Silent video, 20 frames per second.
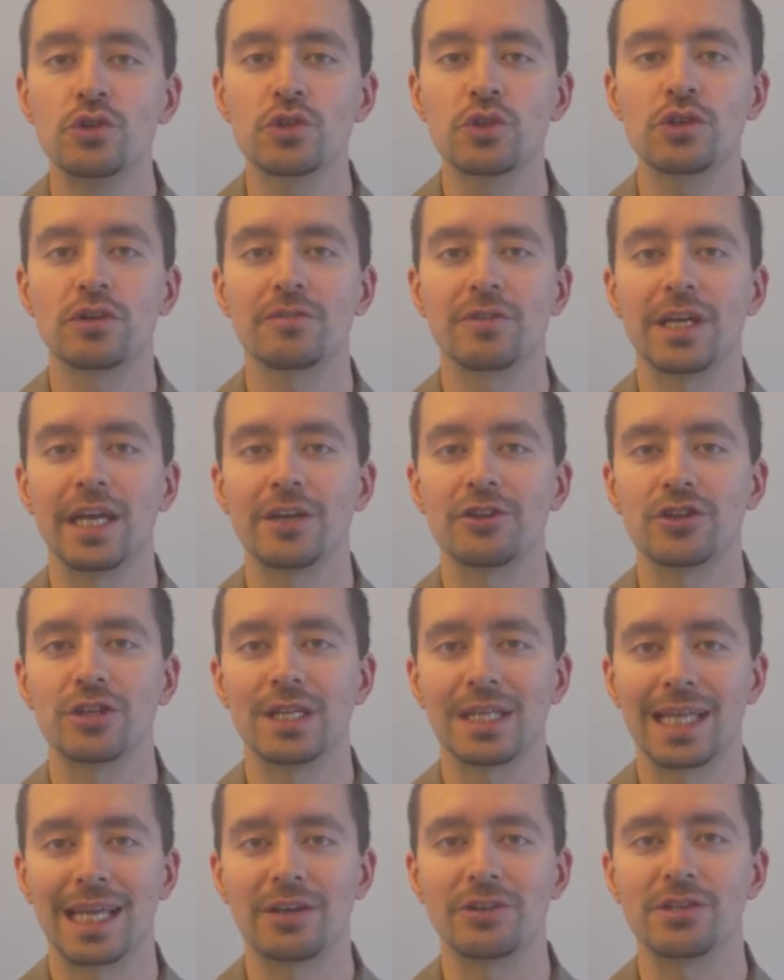certification,
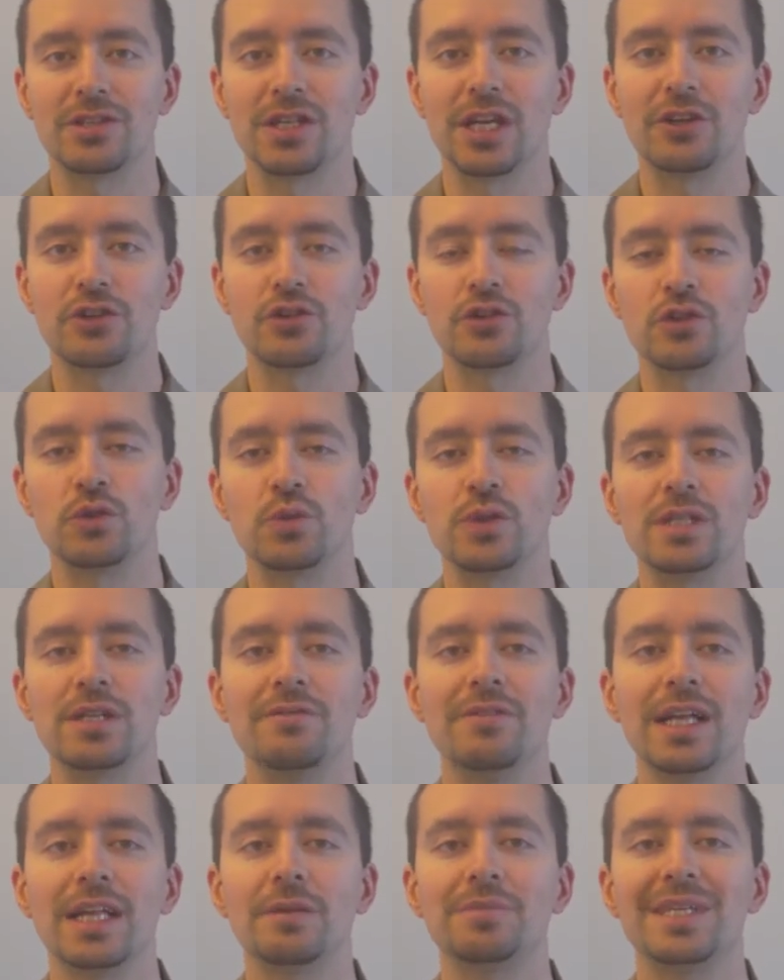Cloud Essentials, was
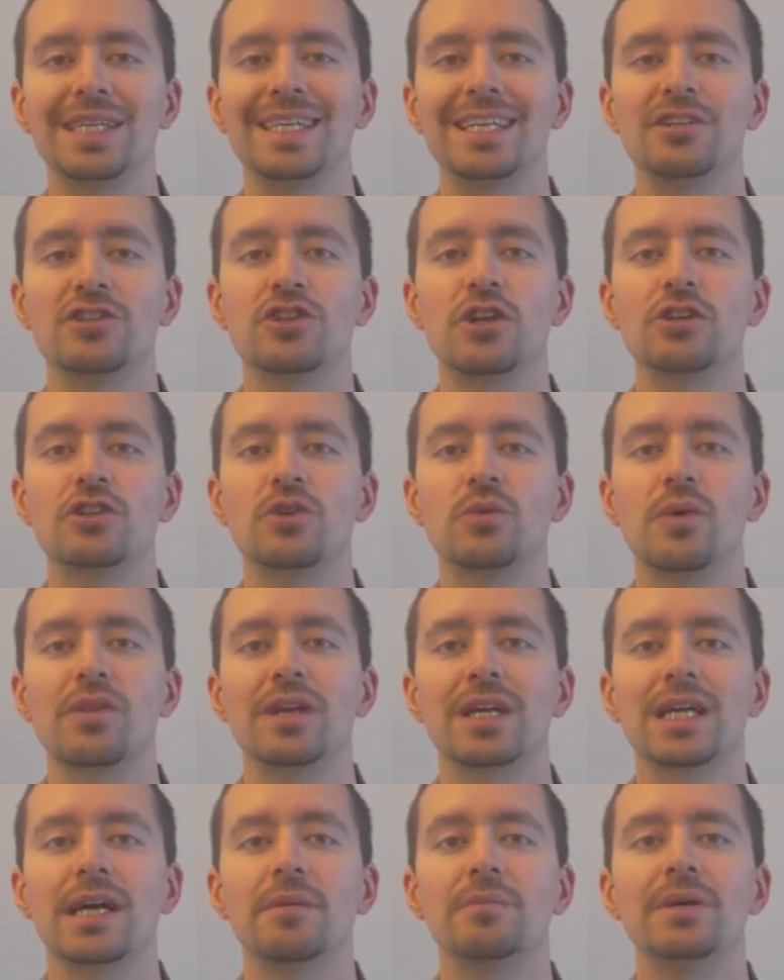developed in conjunction with a
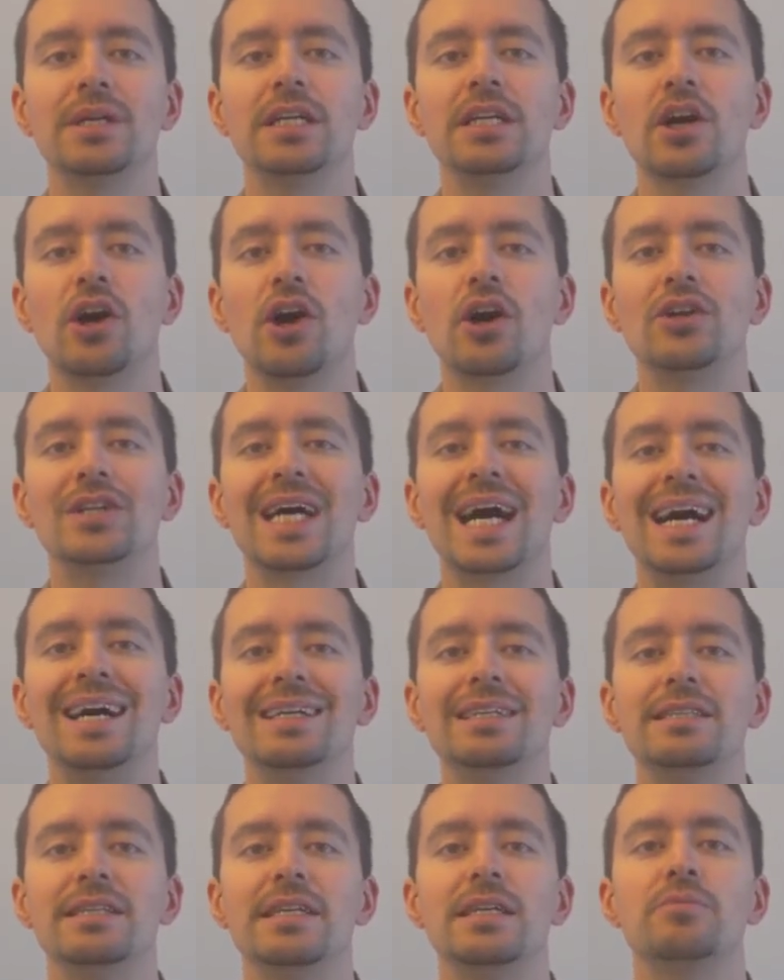company called
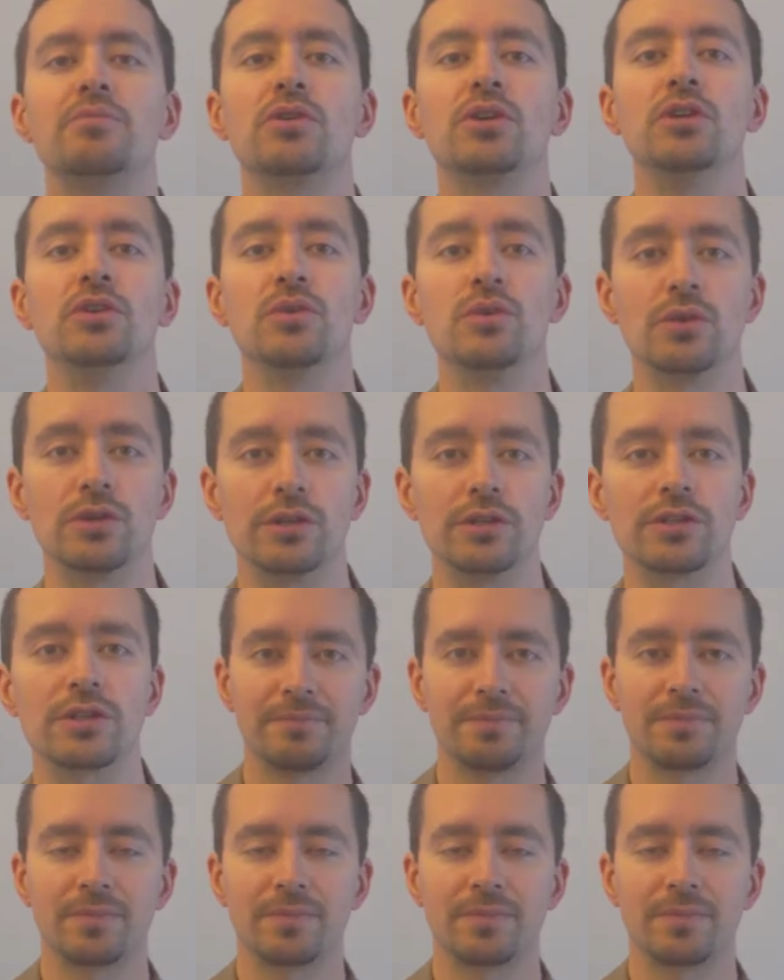ITpreneurs.